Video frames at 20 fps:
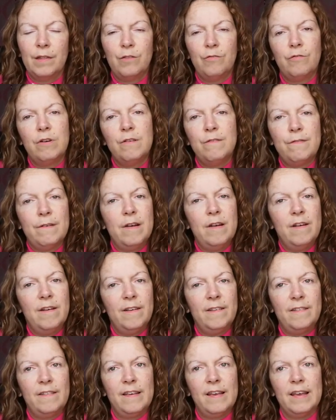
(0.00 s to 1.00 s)
through
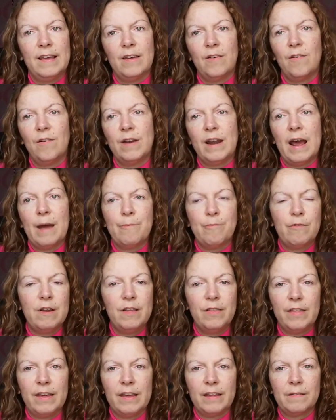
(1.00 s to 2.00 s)
focusing on our
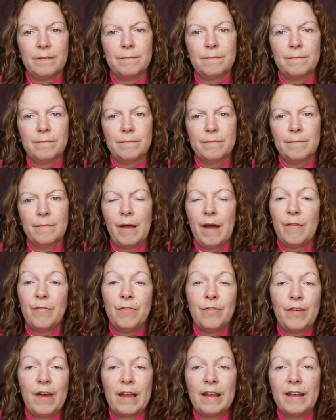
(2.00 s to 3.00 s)
breathing, I'm
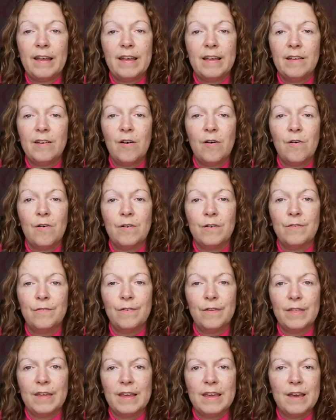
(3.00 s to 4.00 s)
thanking God
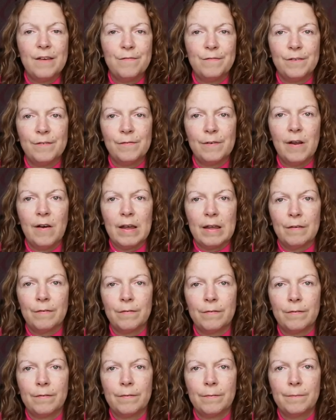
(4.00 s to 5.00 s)
for the gift of
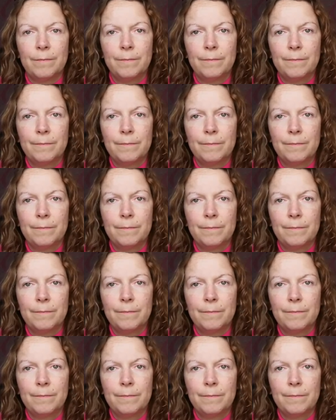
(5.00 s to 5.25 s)
life.